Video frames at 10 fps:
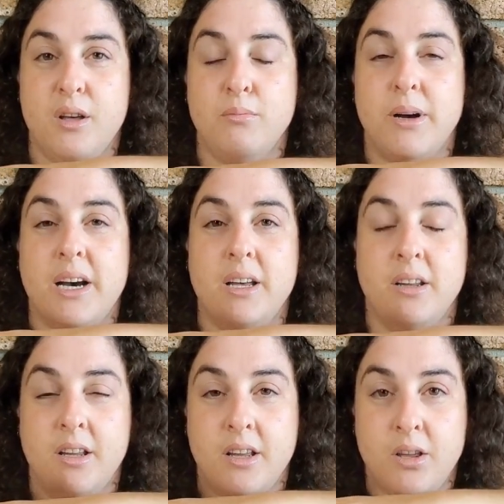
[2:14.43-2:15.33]

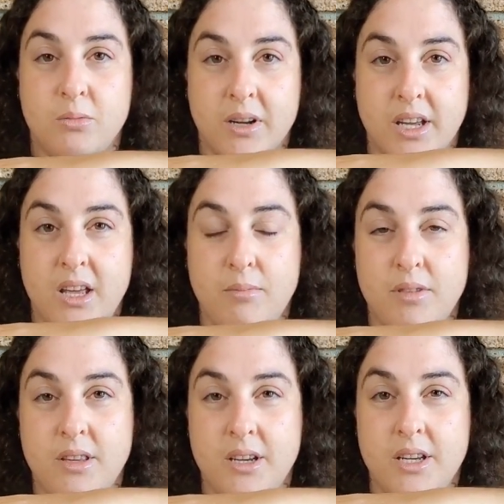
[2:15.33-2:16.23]
But you want to
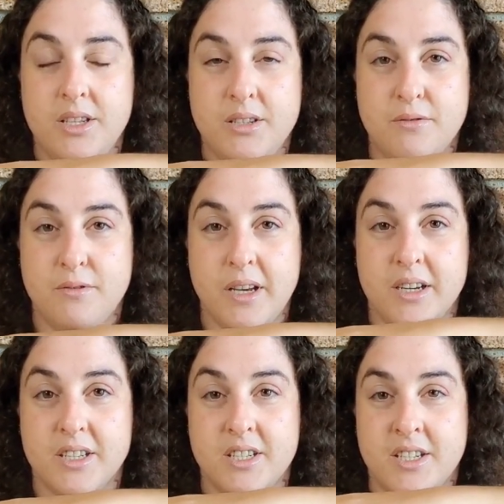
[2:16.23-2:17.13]
keep these
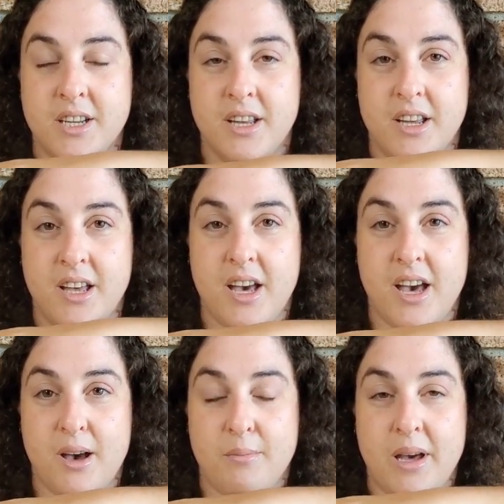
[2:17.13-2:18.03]
fingers
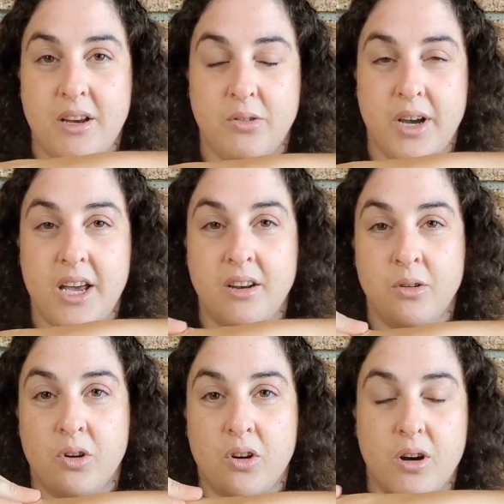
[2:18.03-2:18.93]
and your head and
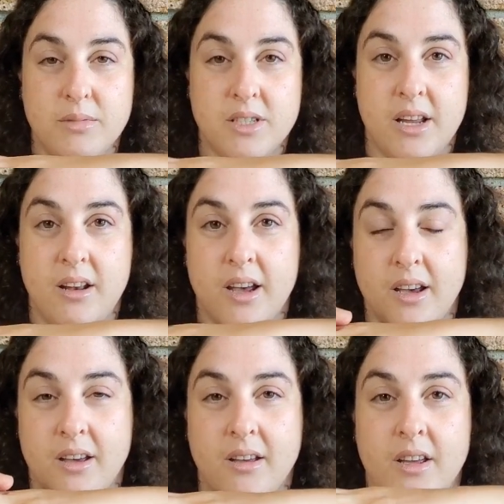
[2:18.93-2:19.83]
your arms in
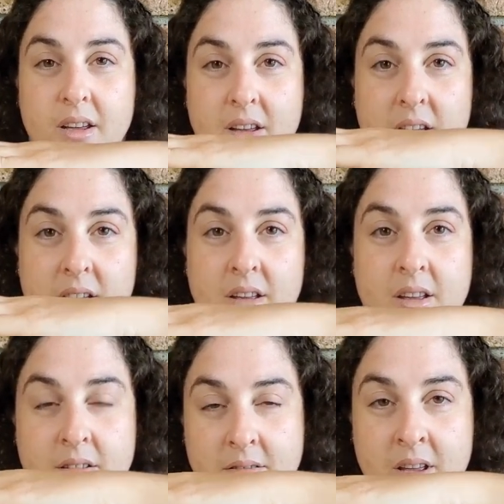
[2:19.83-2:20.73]

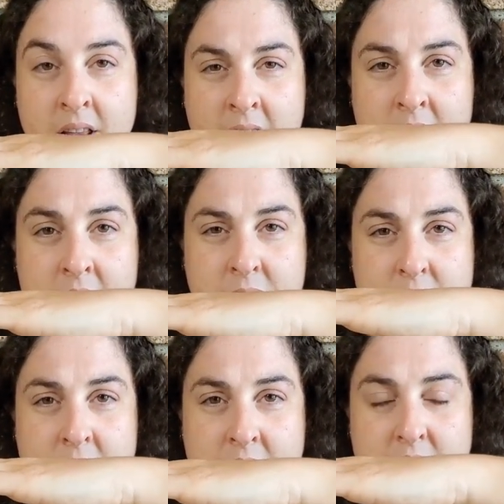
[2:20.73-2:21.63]
like
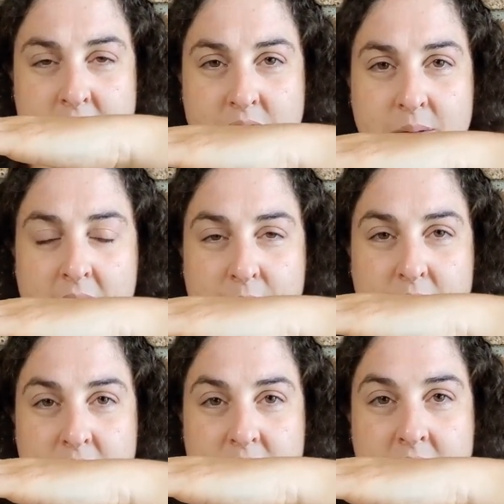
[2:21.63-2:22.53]
this streamlined
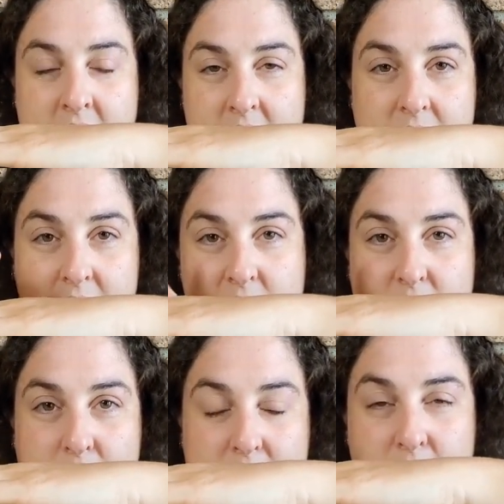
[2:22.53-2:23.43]
position here at the
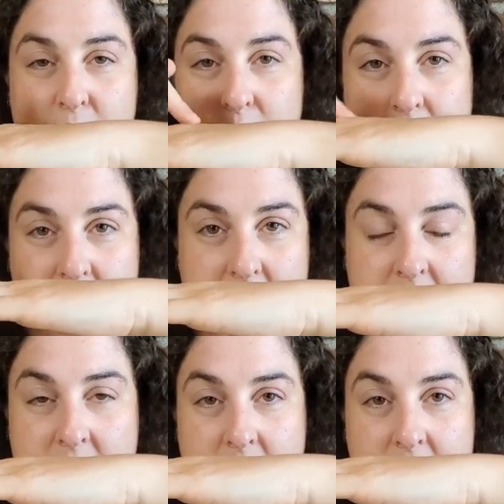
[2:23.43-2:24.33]
top of the water,
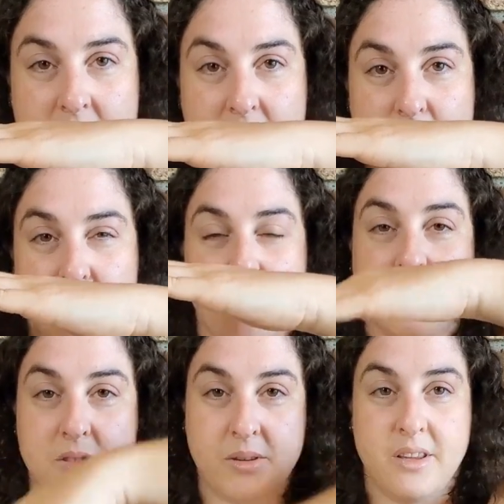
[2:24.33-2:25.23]

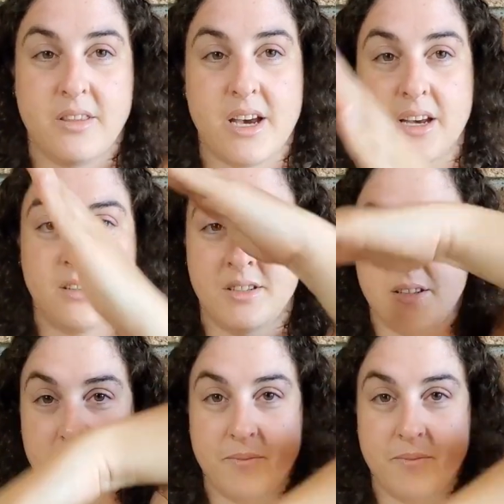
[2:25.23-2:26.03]
without doing that